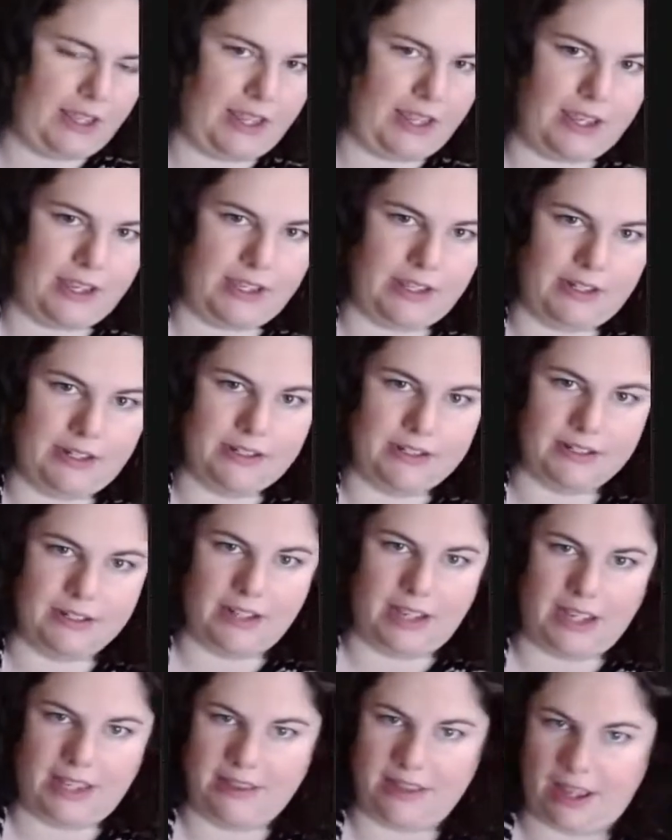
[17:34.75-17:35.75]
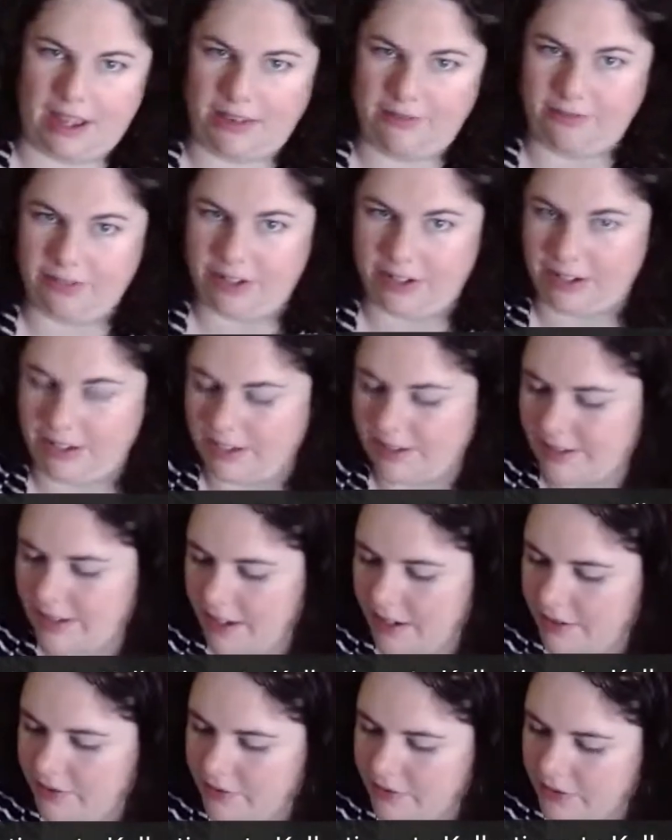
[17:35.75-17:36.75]
and I, am very
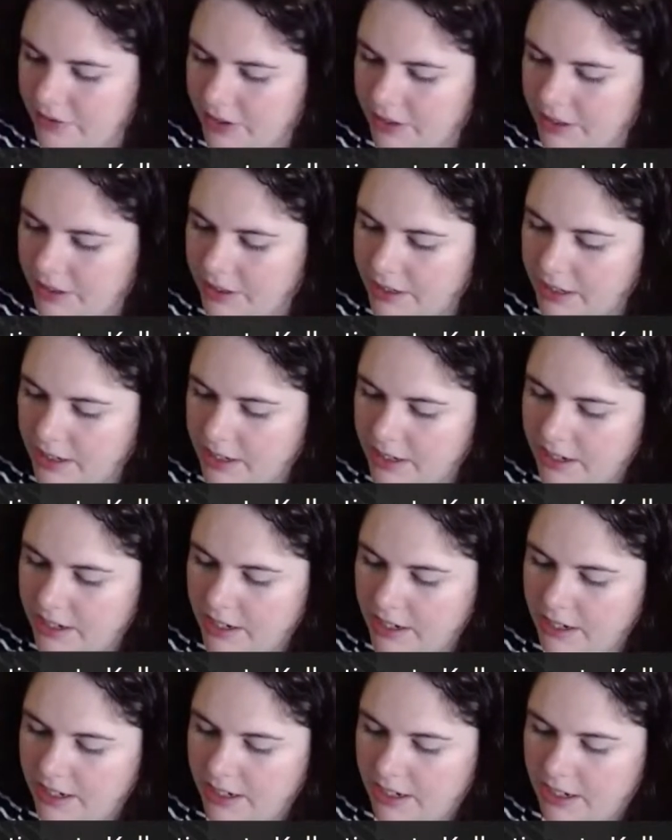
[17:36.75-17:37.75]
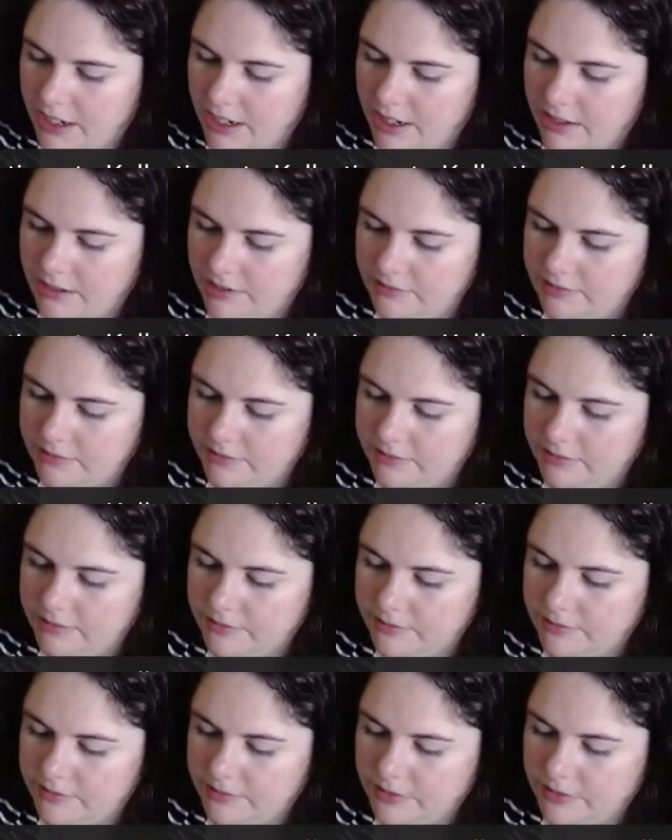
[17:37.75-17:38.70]
excited for it. Um,